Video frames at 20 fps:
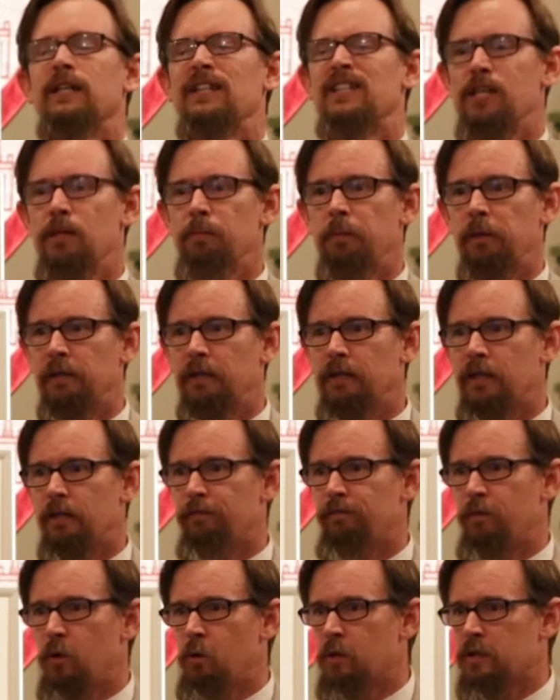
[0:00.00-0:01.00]
And typically they
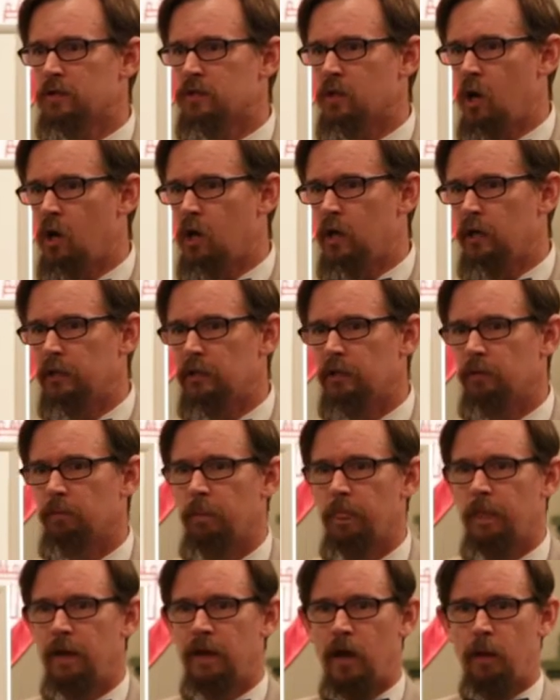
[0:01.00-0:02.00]
focus on
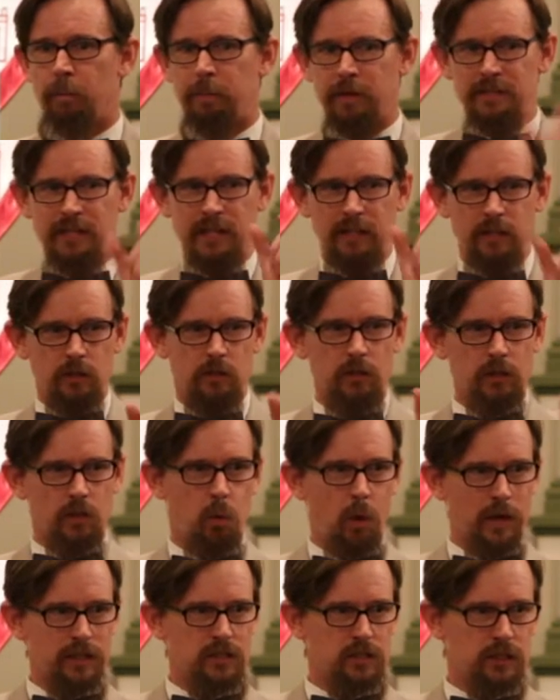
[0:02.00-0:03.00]
a particular
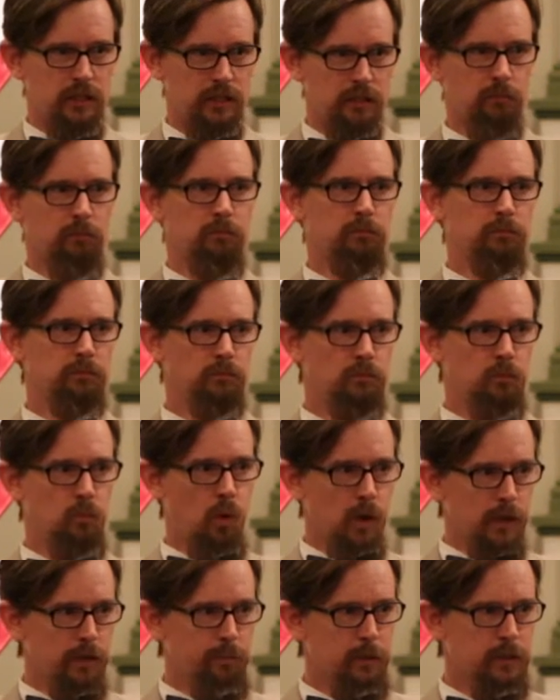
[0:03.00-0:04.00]
question.
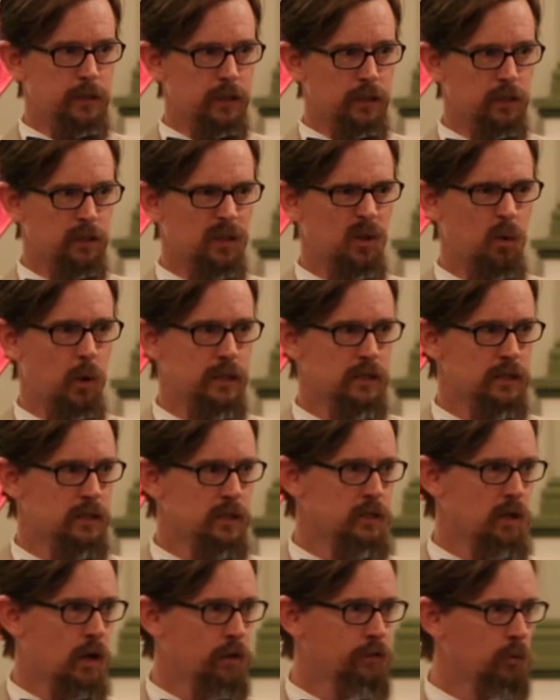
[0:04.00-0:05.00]
One particular question
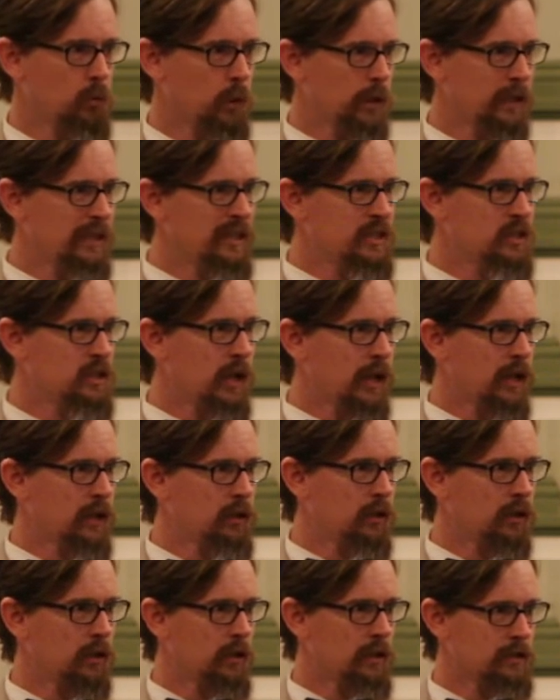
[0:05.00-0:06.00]
is often what each
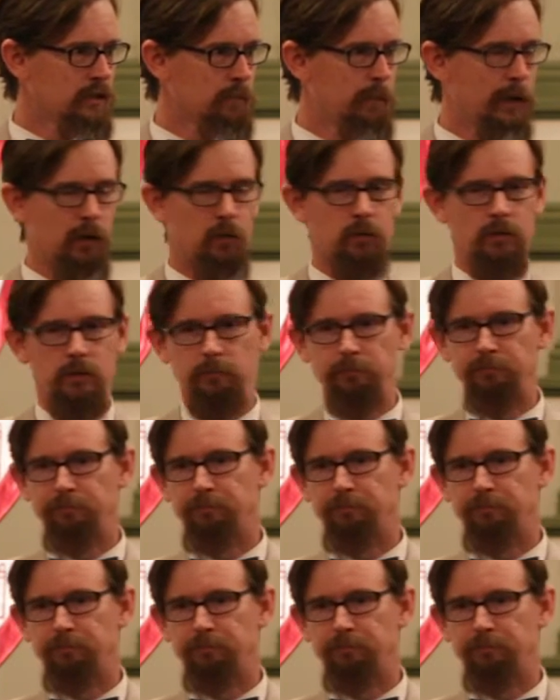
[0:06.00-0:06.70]
dialogue is about.